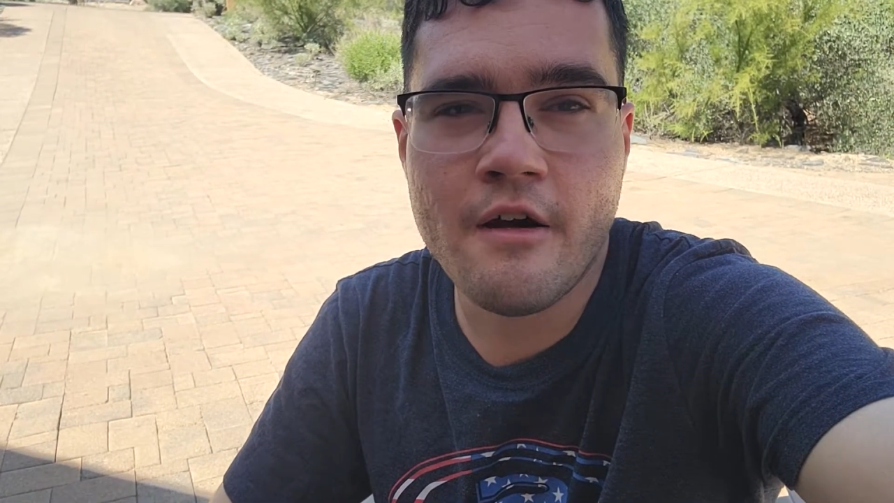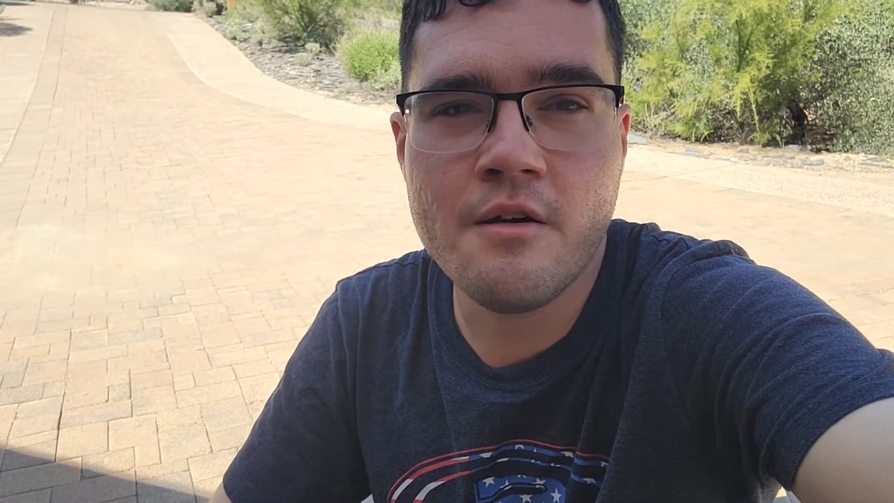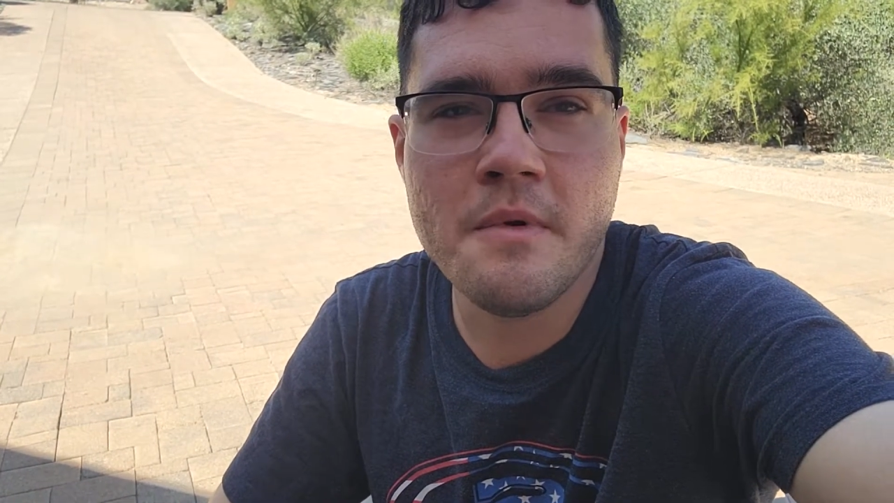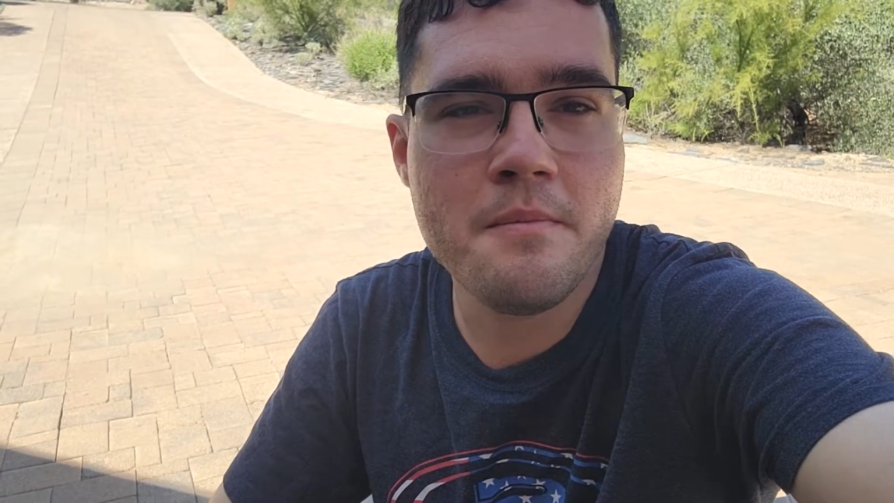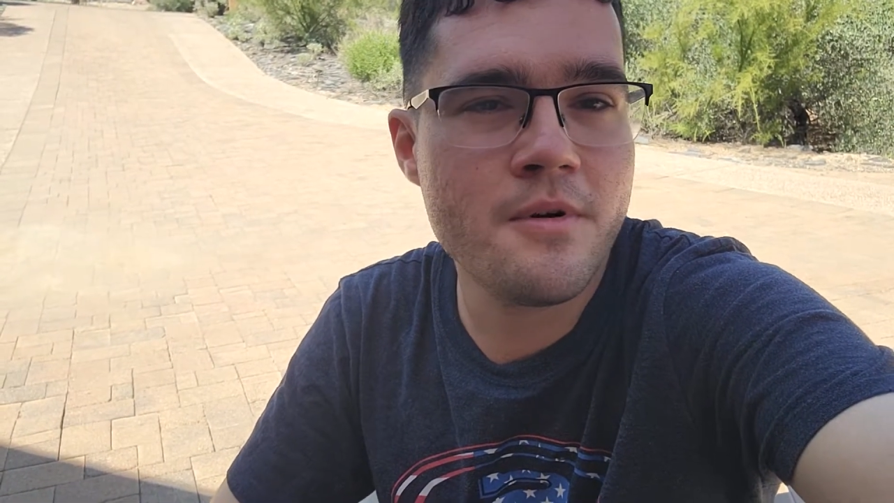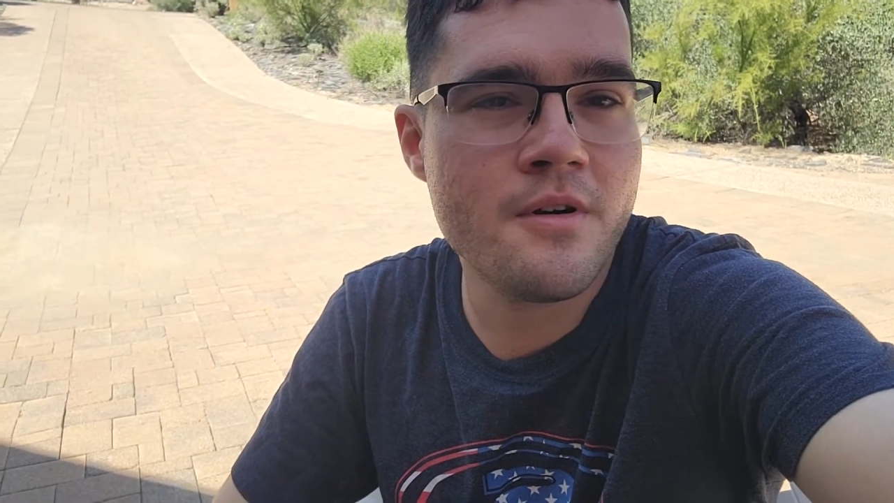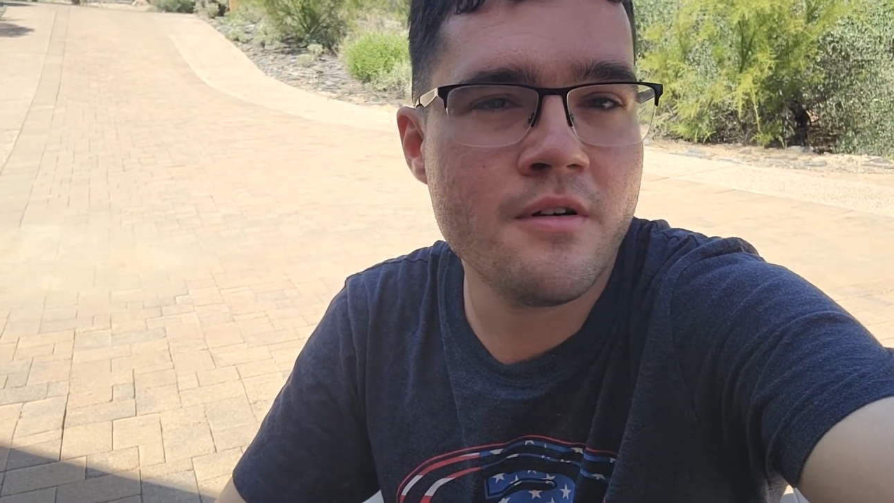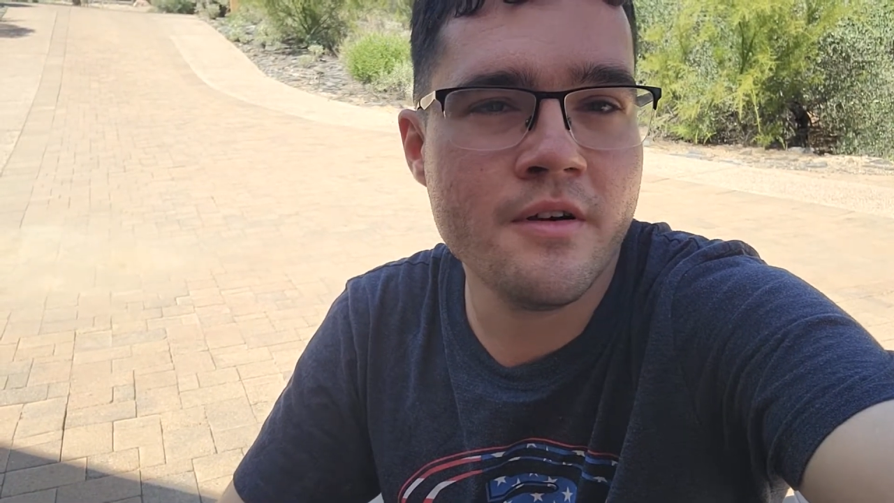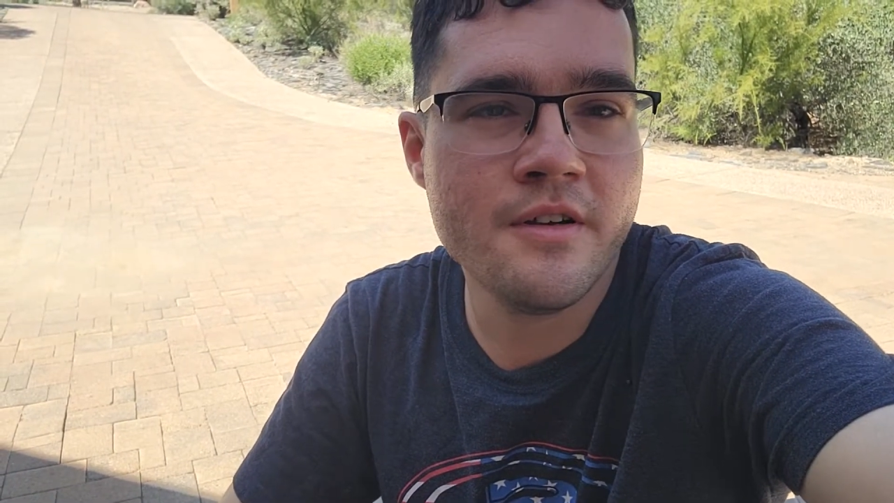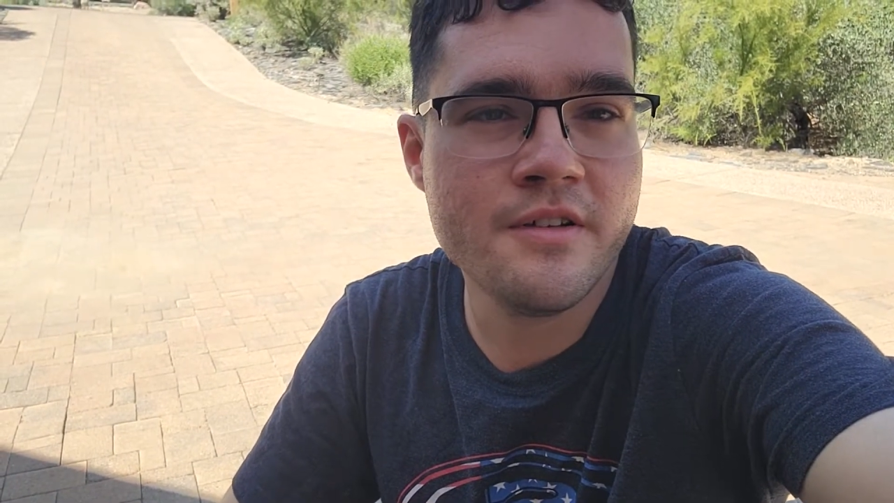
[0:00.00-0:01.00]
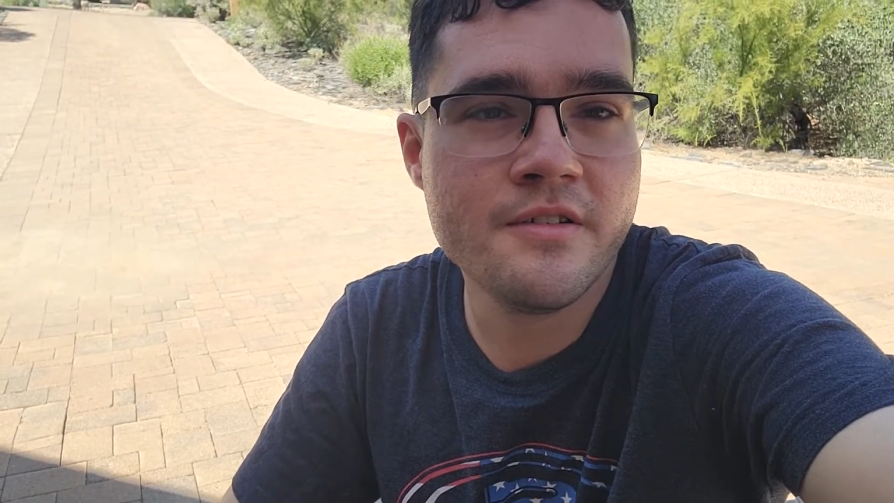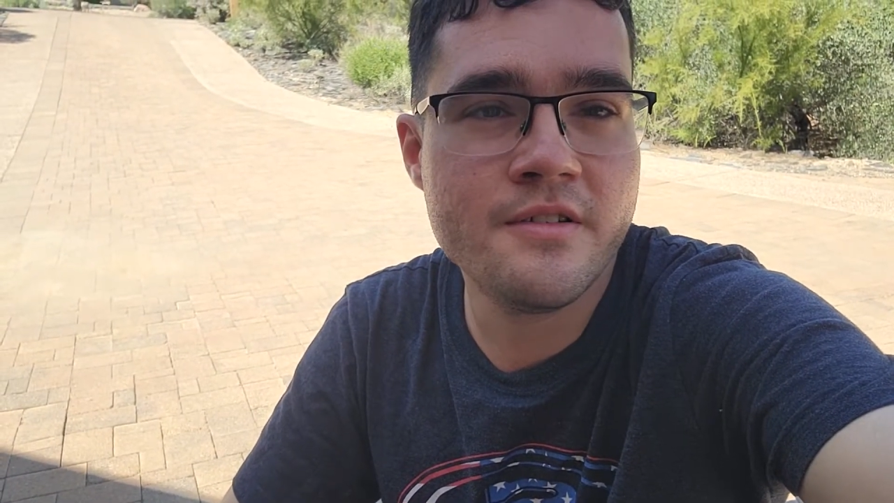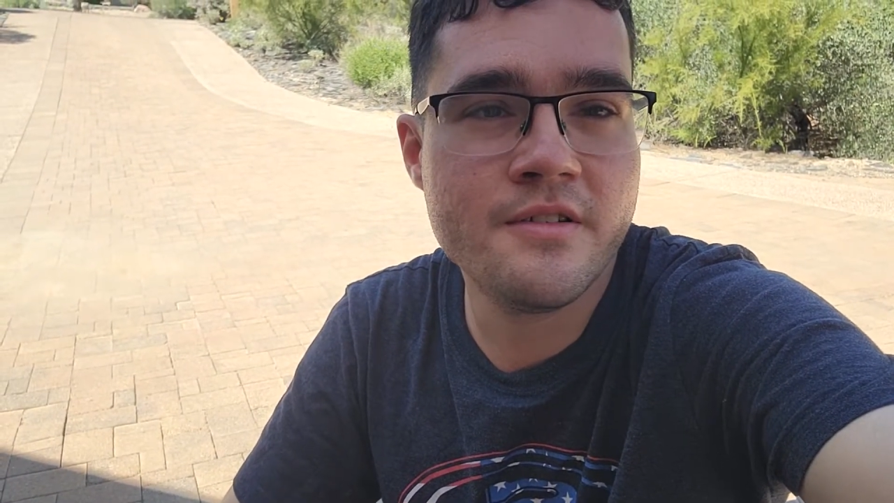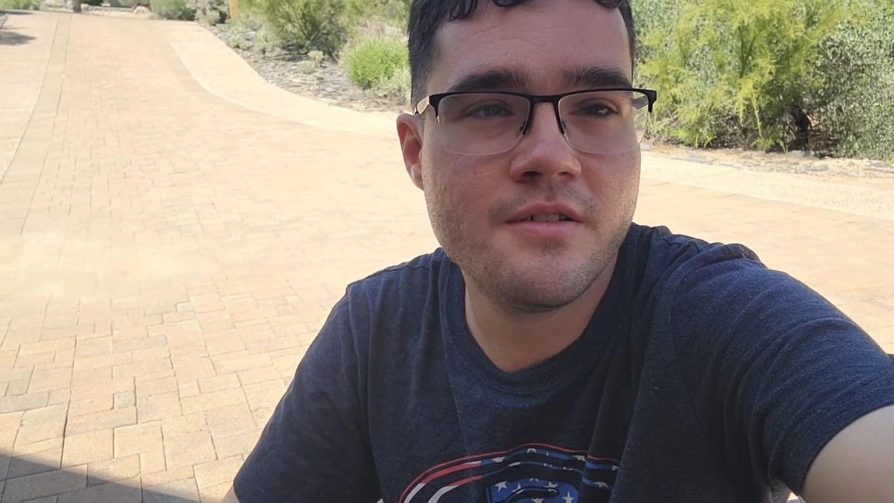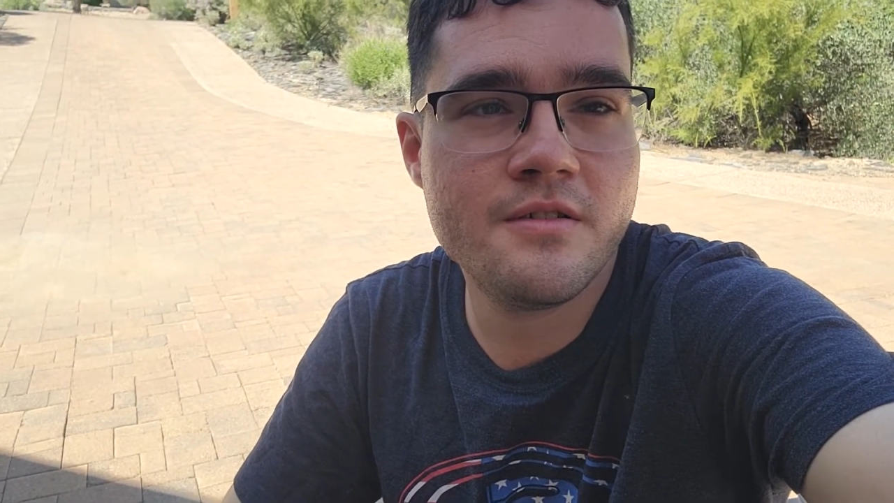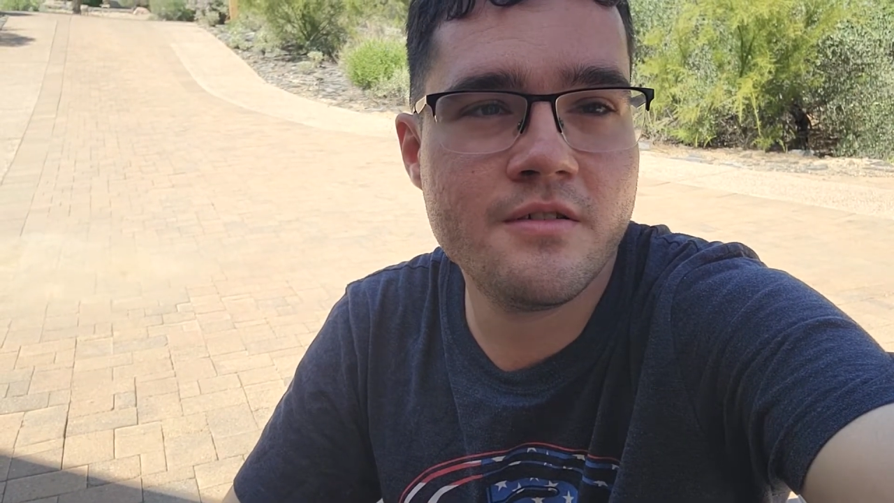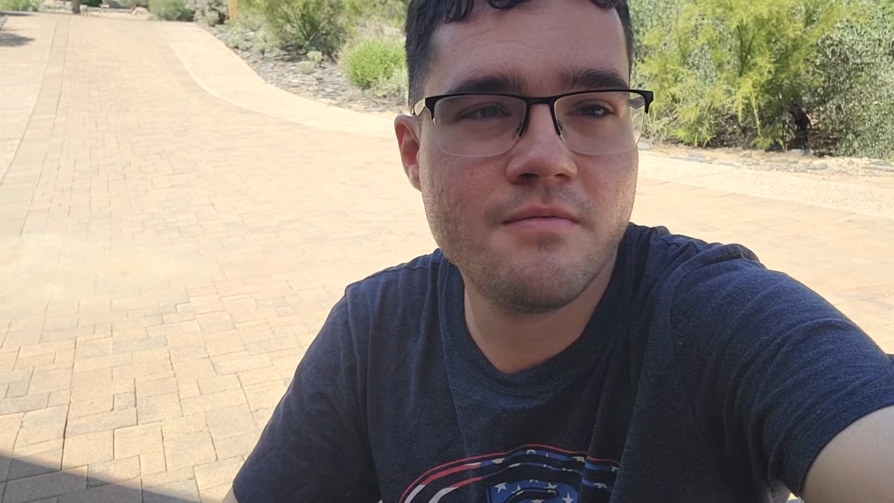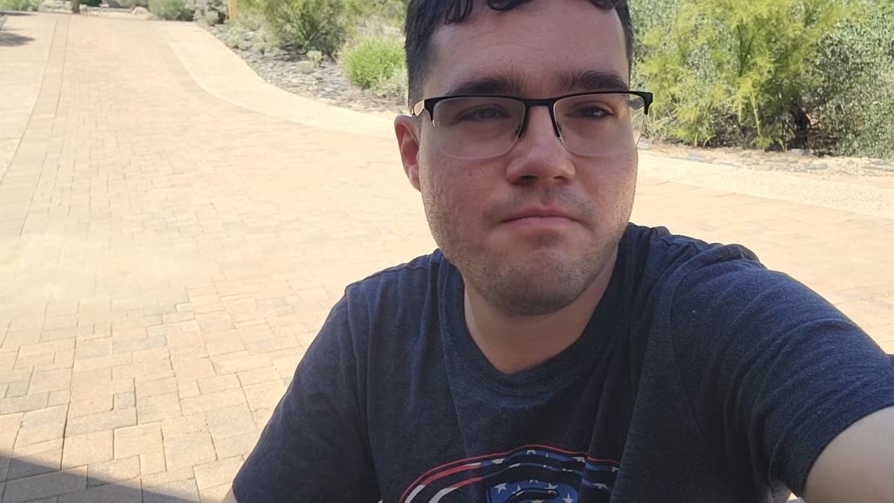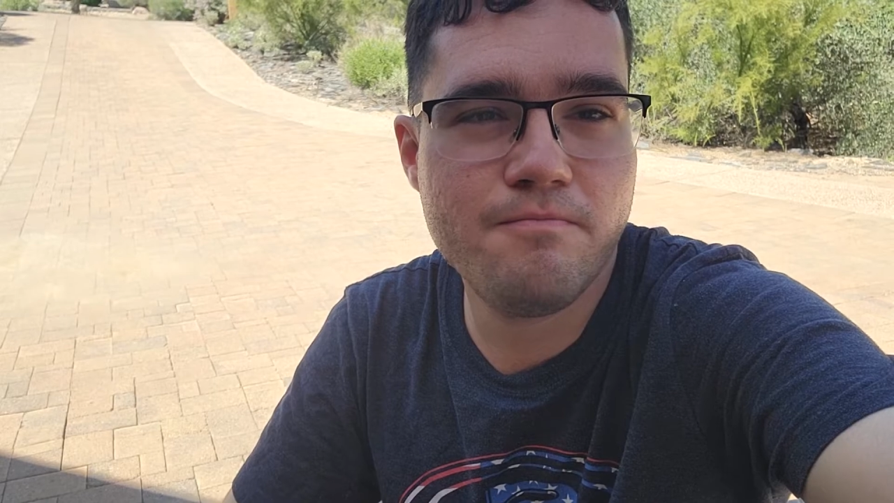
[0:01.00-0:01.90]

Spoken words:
I remember is